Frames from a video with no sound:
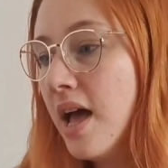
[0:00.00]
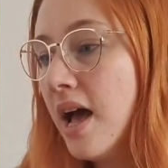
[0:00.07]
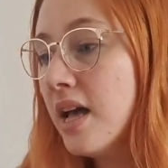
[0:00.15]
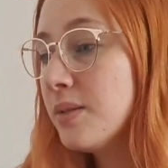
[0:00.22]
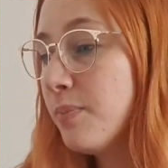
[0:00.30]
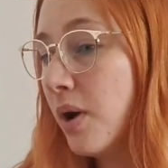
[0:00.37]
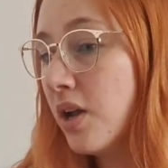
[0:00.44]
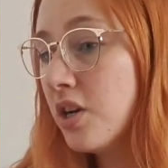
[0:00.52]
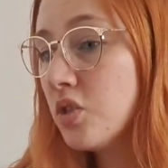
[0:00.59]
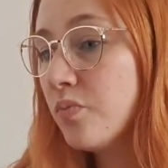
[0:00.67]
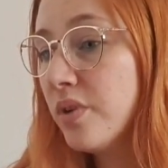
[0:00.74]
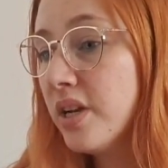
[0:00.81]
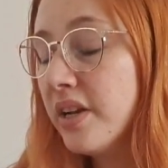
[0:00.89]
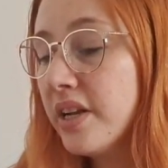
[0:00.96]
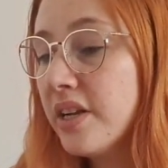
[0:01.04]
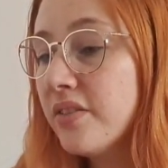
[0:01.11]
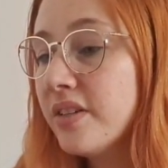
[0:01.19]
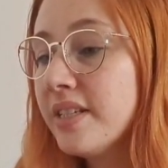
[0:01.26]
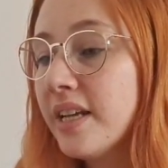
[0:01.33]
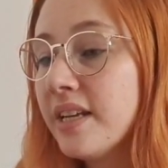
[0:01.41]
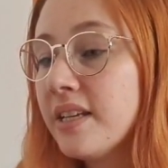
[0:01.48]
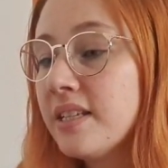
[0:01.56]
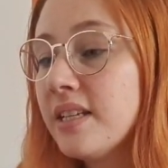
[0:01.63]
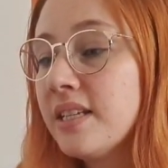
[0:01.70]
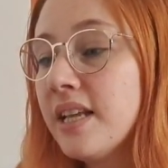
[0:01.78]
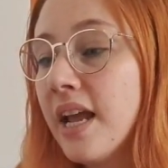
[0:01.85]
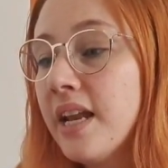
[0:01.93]
As punishment, Hera
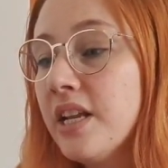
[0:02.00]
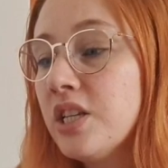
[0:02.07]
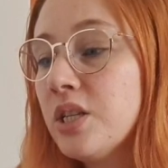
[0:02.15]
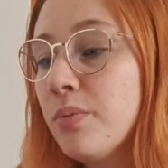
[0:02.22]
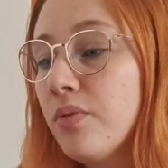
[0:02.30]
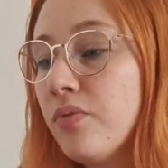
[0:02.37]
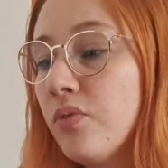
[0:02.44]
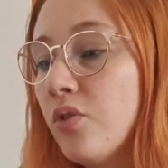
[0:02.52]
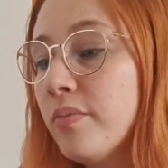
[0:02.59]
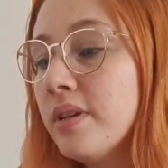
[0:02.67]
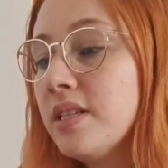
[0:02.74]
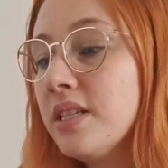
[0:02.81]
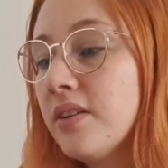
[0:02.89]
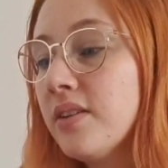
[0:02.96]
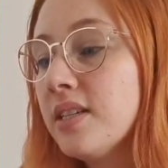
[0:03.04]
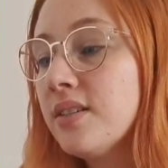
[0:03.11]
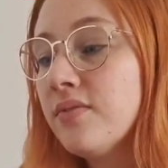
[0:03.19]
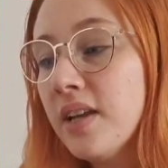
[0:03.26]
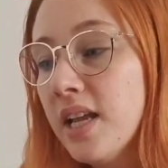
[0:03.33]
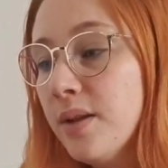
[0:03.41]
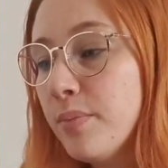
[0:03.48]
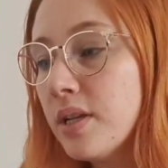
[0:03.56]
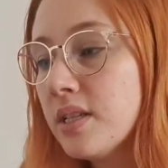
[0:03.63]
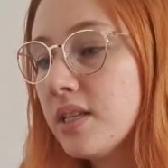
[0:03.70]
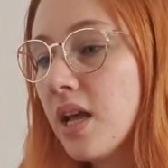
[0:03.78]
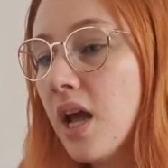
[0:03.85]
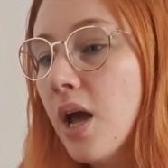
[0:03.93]
sentences Hades to perform a series of
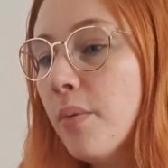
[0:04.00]
labours.